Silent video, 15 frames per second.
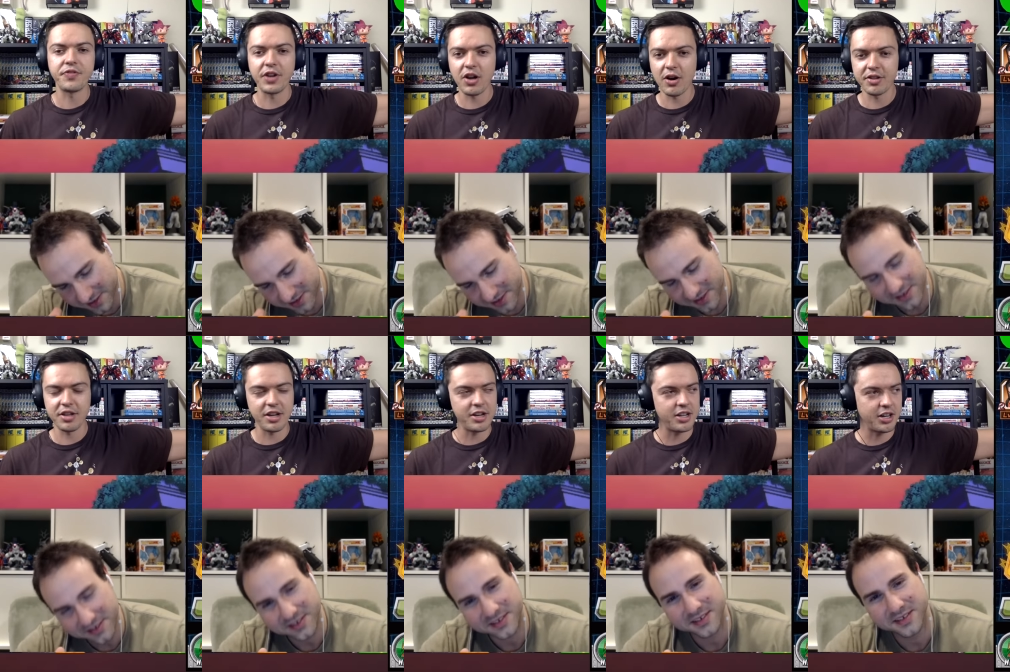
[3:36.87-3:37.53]
Speaker 1: a video I
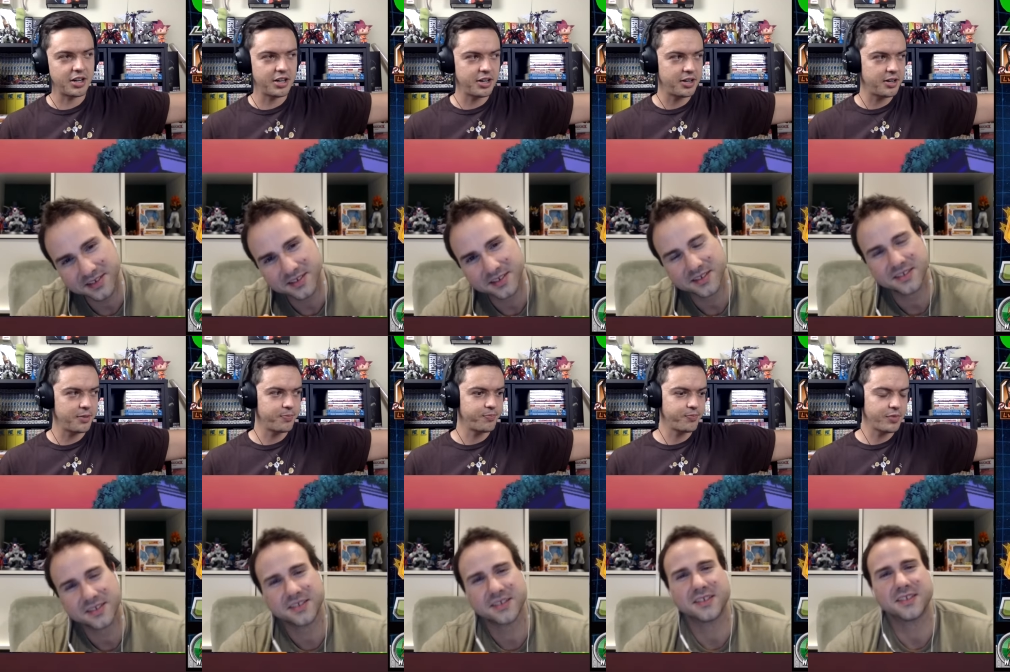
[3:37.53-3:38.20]
did
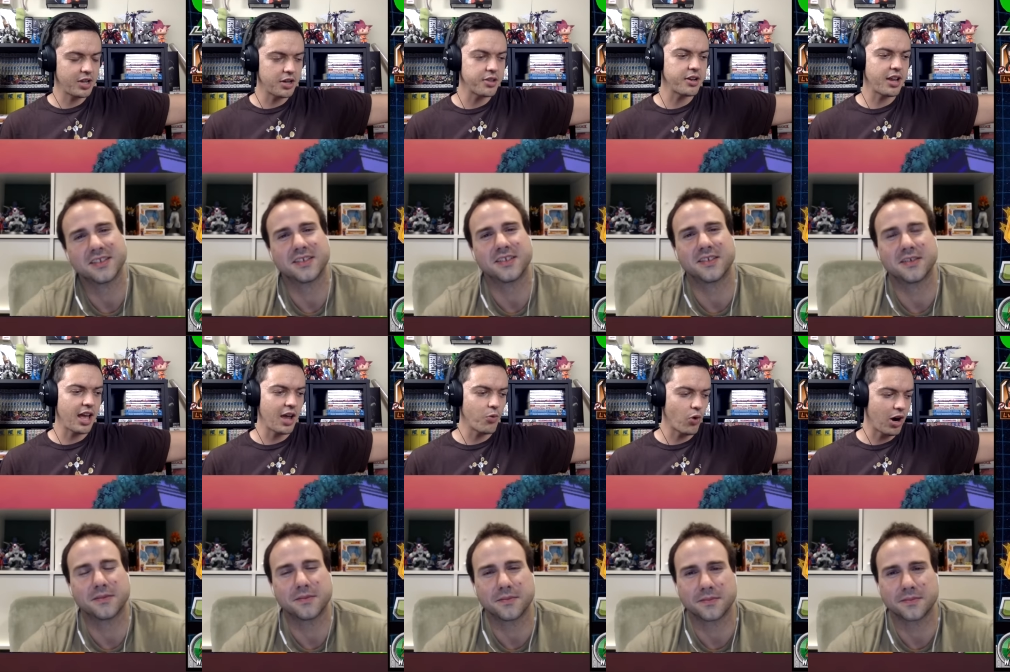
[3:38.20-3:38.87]
uh, the other
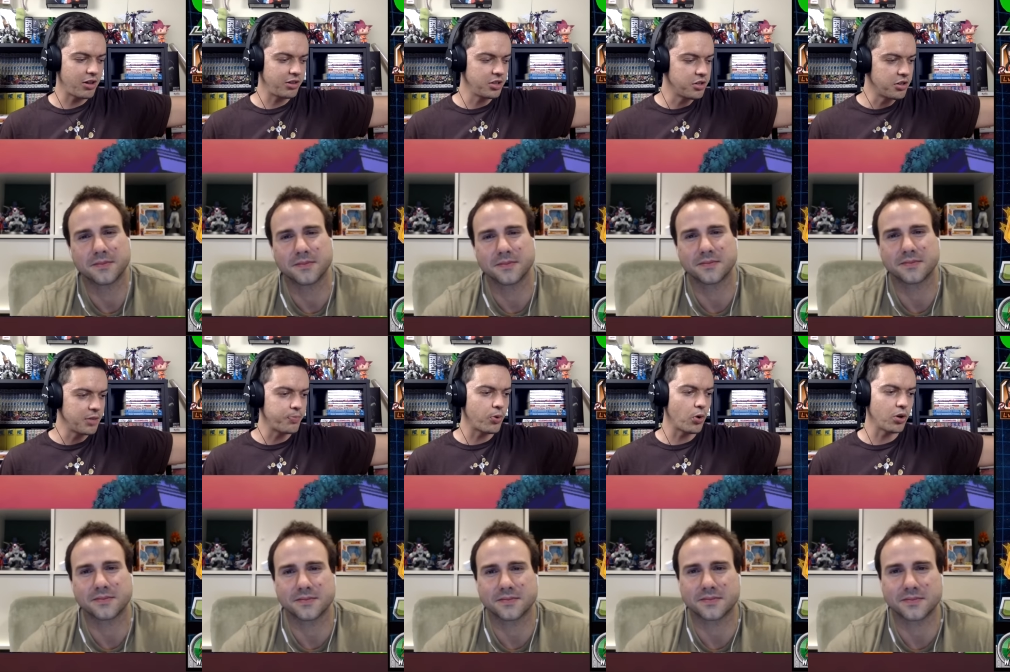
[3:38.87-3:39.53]
day where I
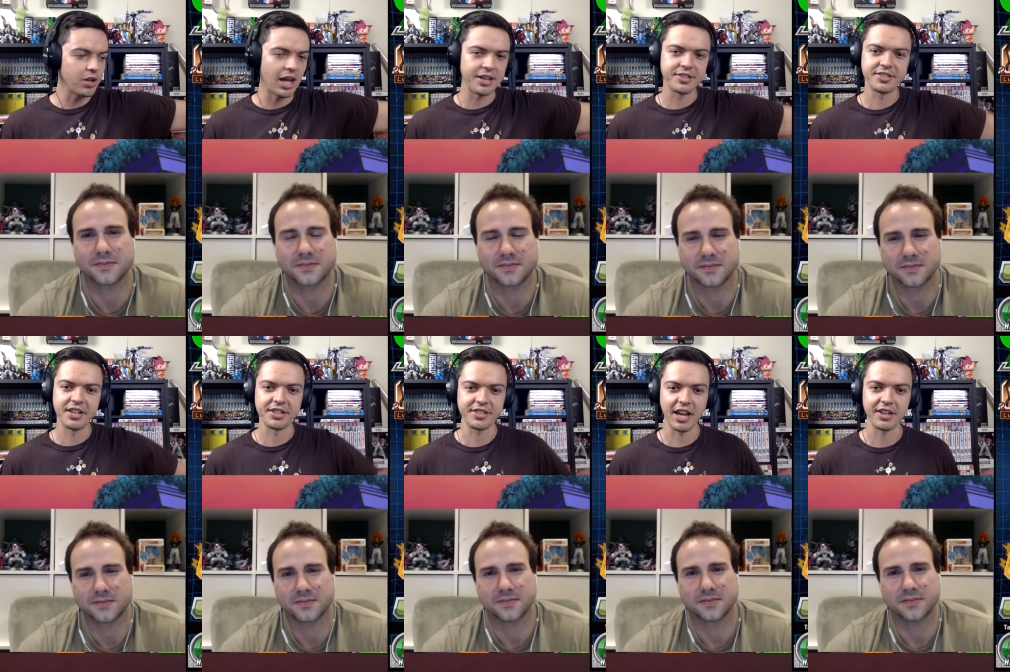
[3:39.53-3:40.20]
literally pulled like
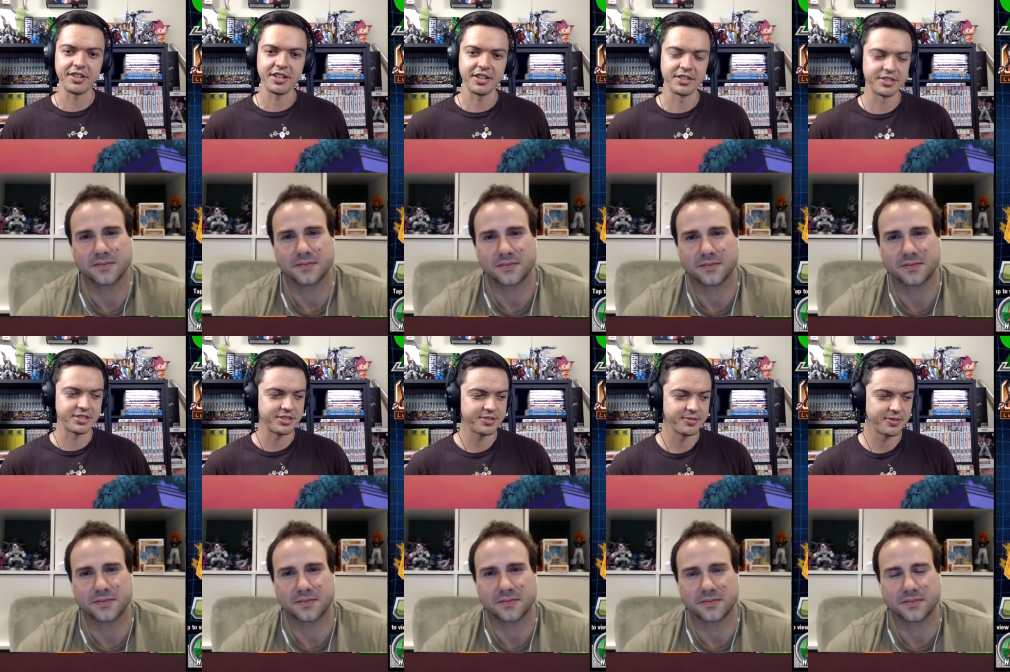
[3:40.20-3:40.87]
six
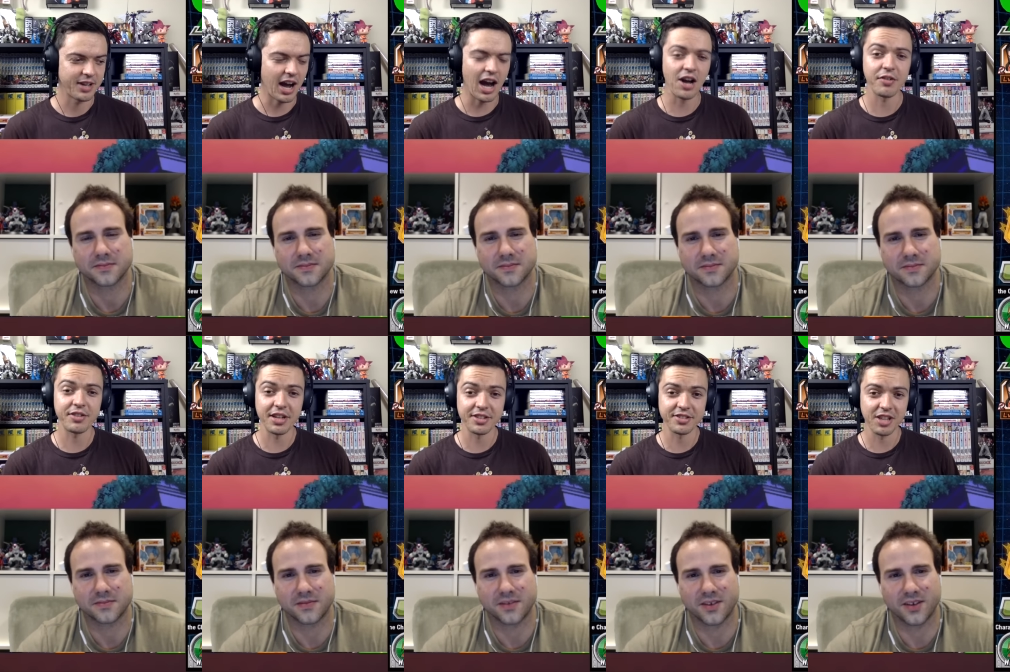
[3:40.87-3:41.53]
18s out
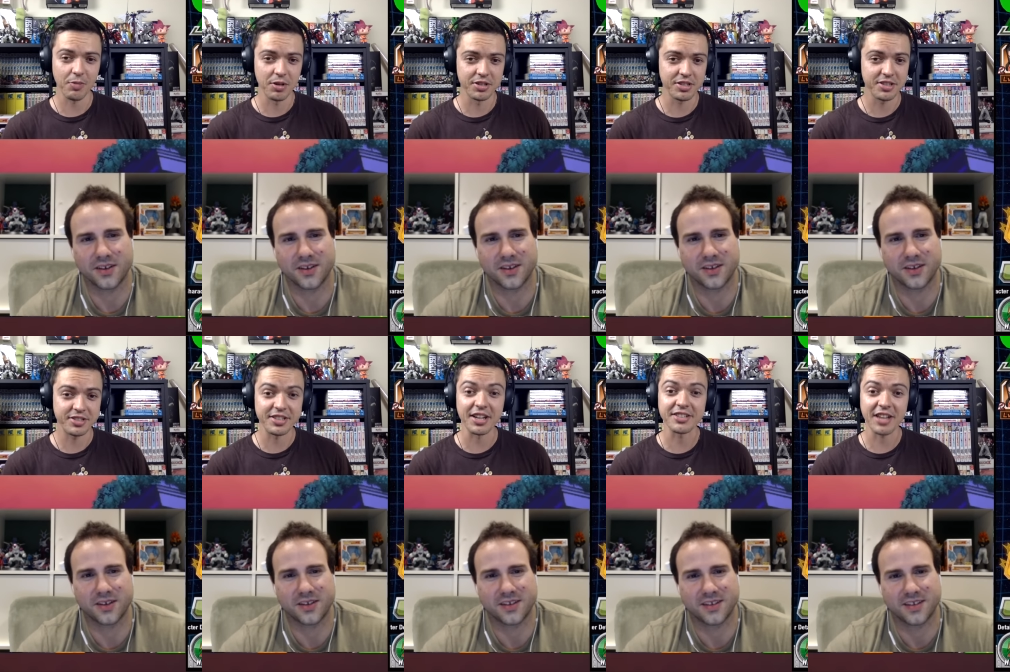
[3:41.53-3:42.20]
of 10 summons,
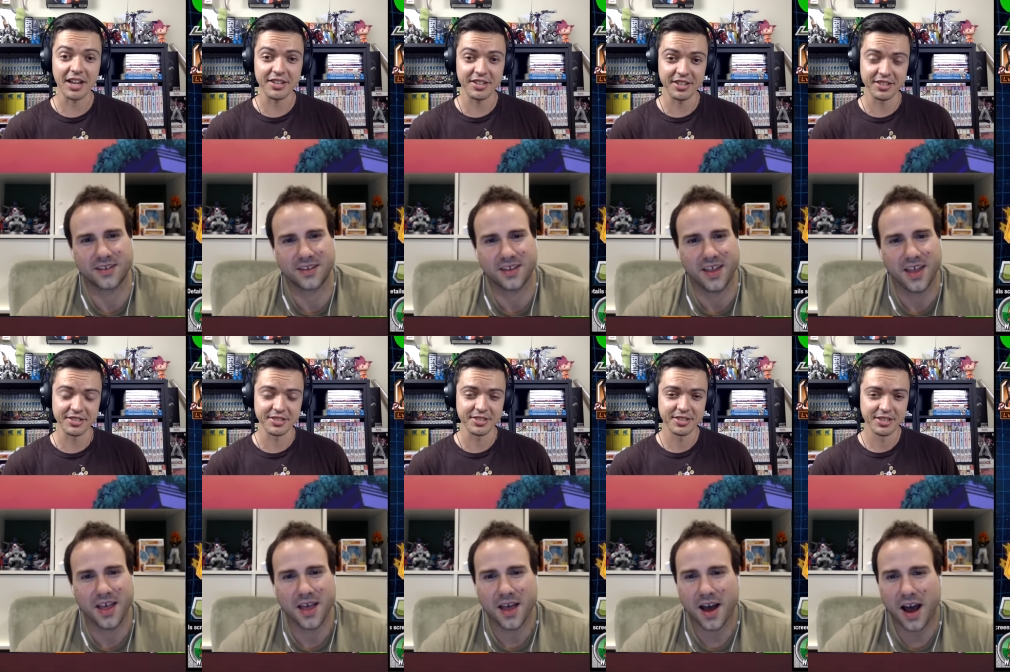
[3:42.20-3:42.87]
six
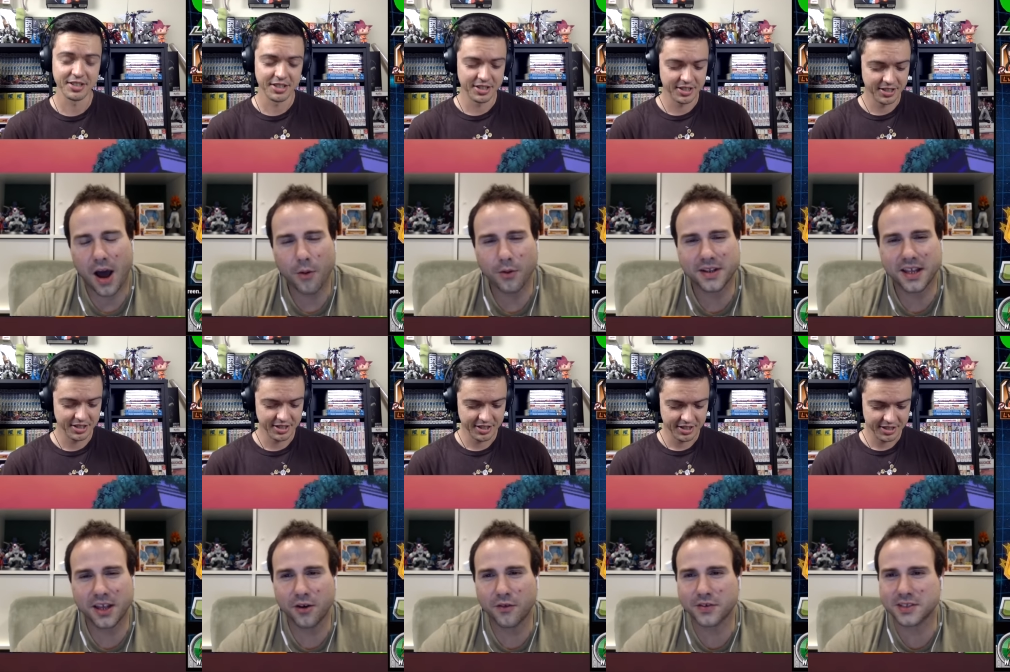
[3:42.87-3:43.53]
18s.
Speaker 2: I would
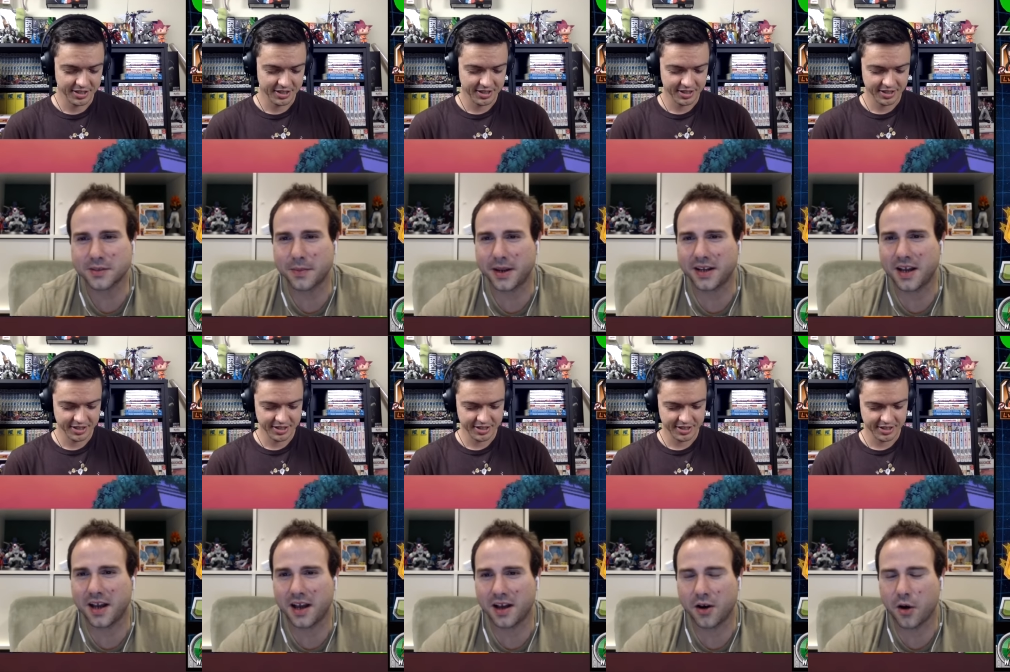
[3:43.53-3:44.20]
kill for some
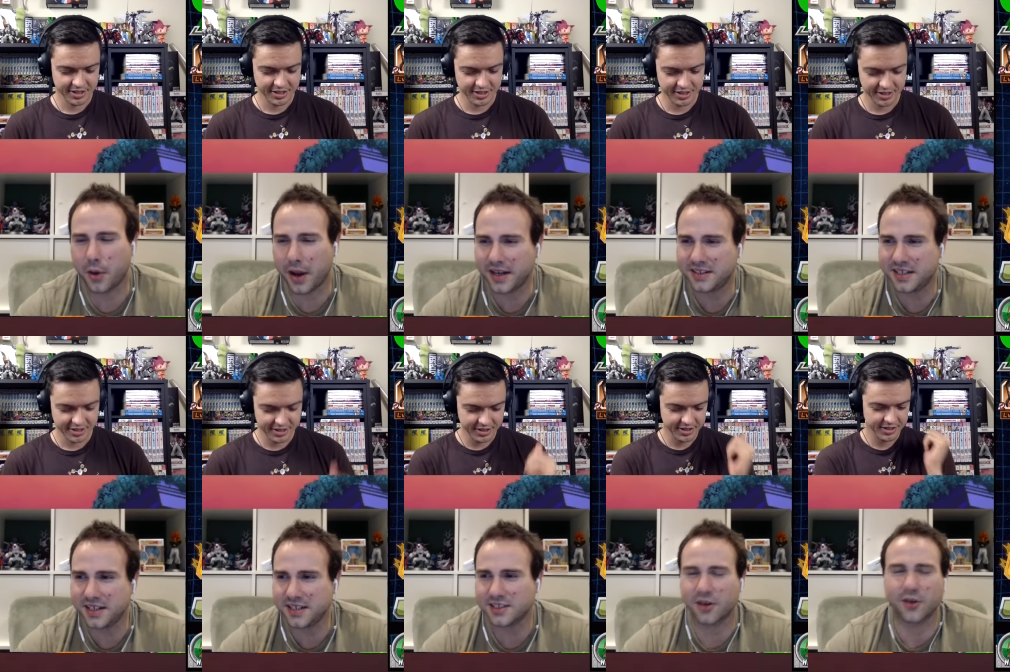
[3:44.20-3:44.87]
uh, oh
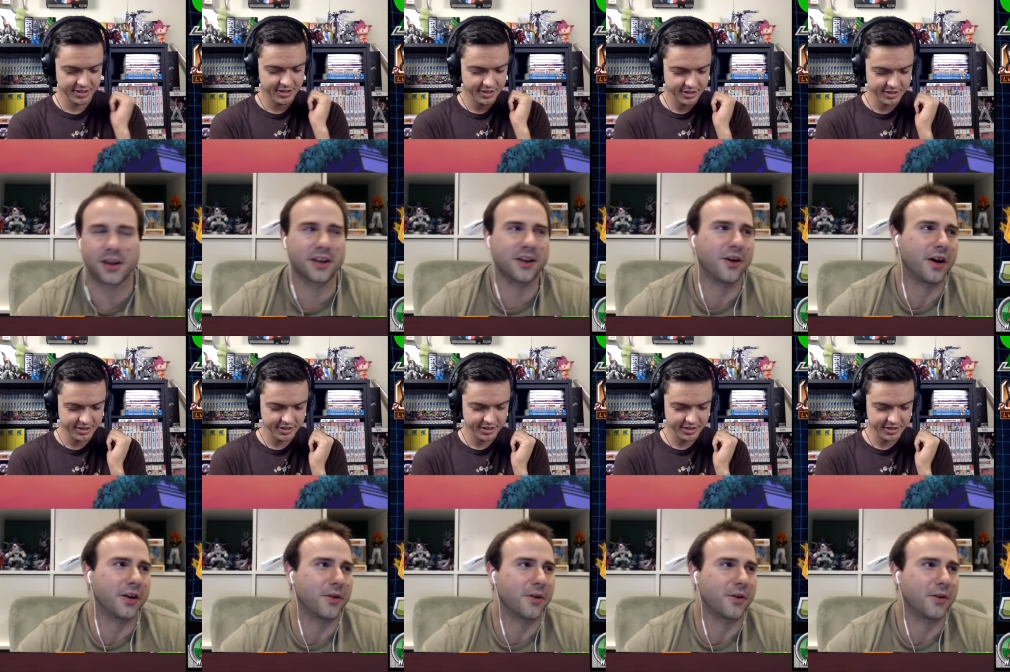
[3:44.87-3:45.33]
18s. Okay,
Speaker 1: no, I don't